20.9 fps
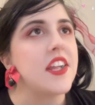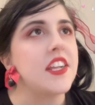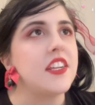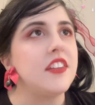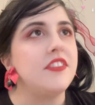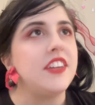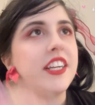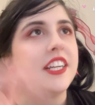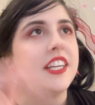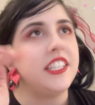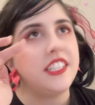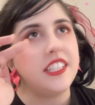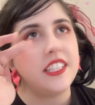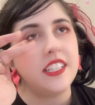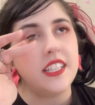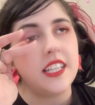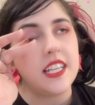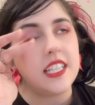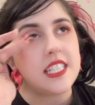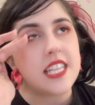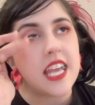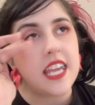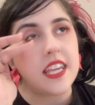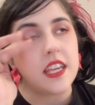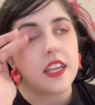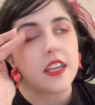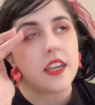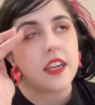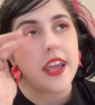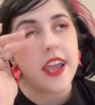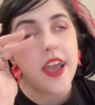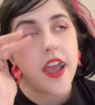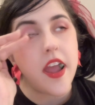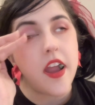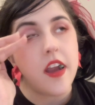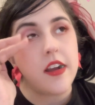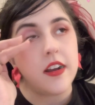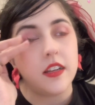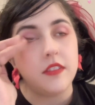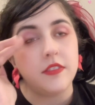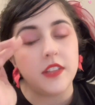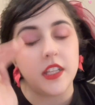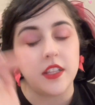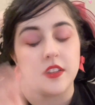like you're very good at taking care of